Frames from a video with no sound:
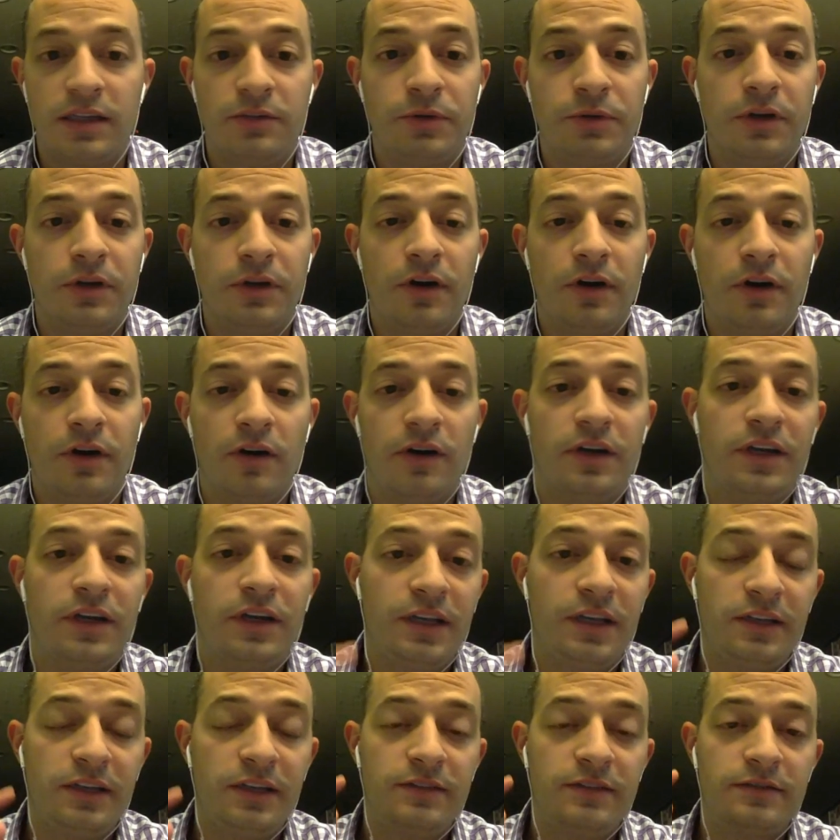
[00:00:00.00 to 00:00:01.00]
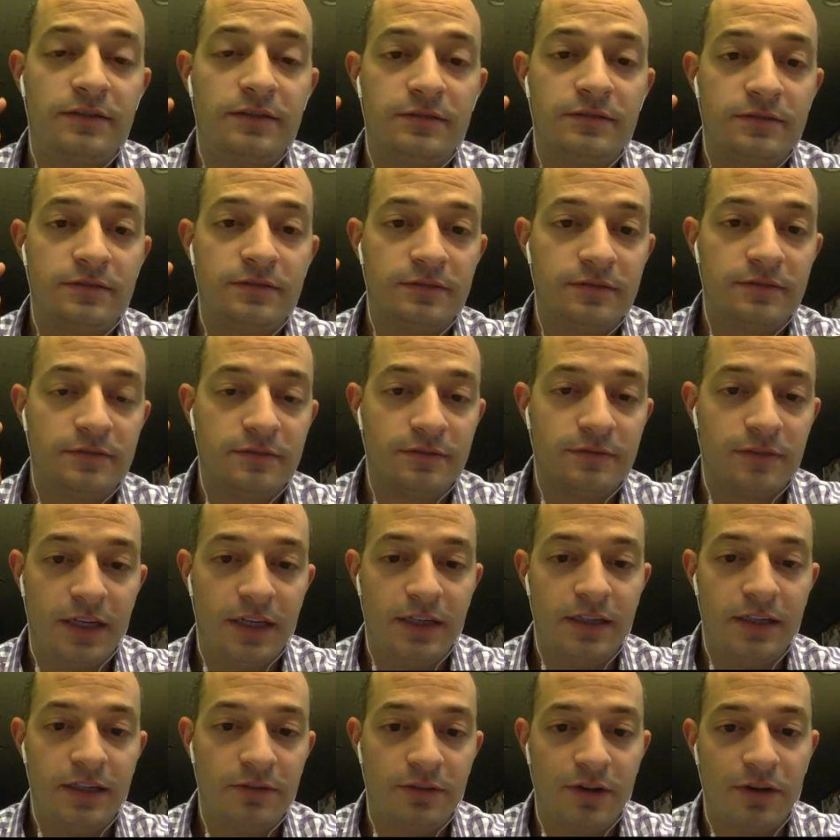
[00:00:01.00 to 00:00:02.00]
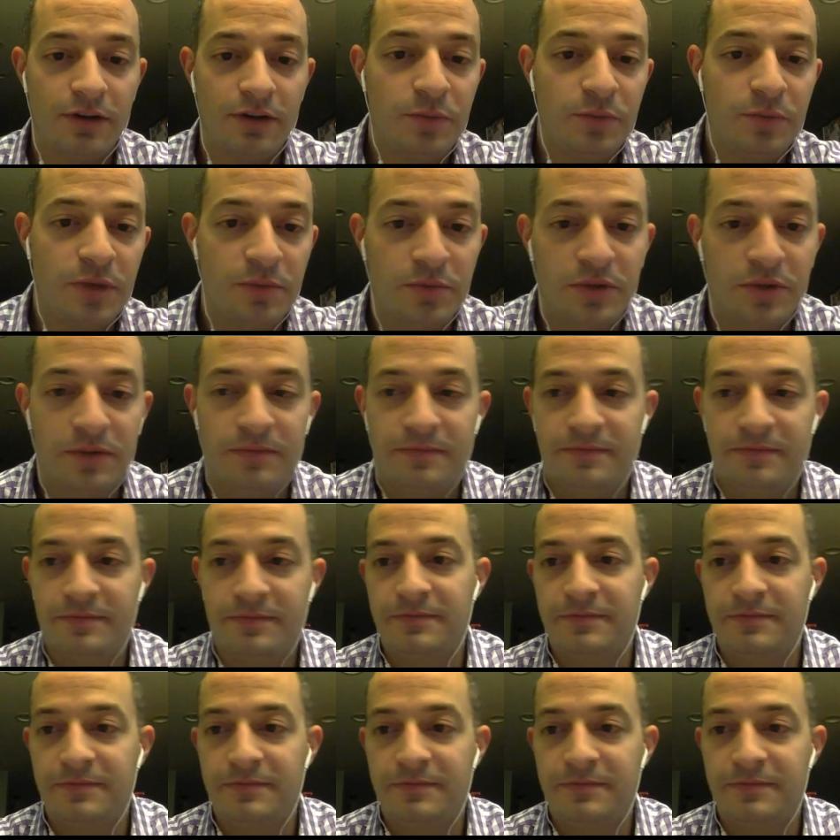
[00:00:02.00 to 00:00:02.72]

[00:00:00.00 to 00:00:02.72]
We are in lightning round, remember.